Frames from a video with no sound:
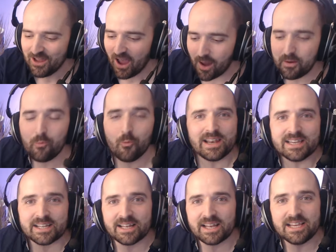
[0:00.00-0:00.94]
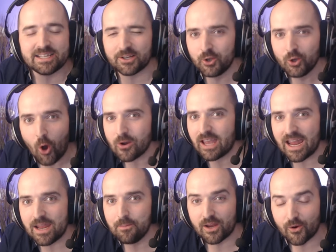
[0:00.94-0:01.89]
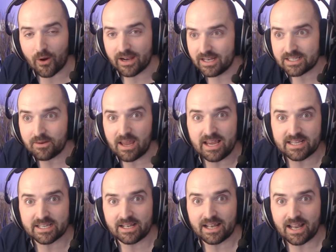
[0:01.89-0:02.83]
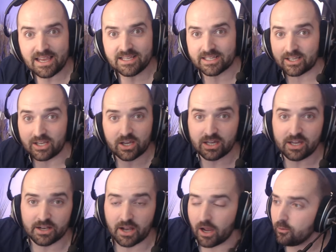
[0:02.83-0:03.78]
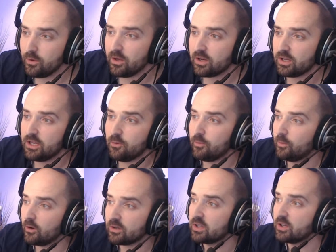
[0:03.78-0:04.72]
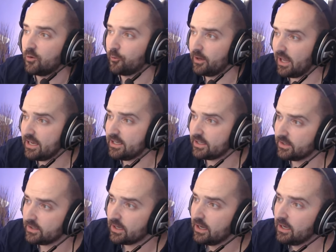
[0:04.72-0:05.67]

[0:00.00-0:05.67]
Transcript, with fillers: I mean, when is a laser not gaming grade? It's a laser. You know, you can do lots of stuff with lasers.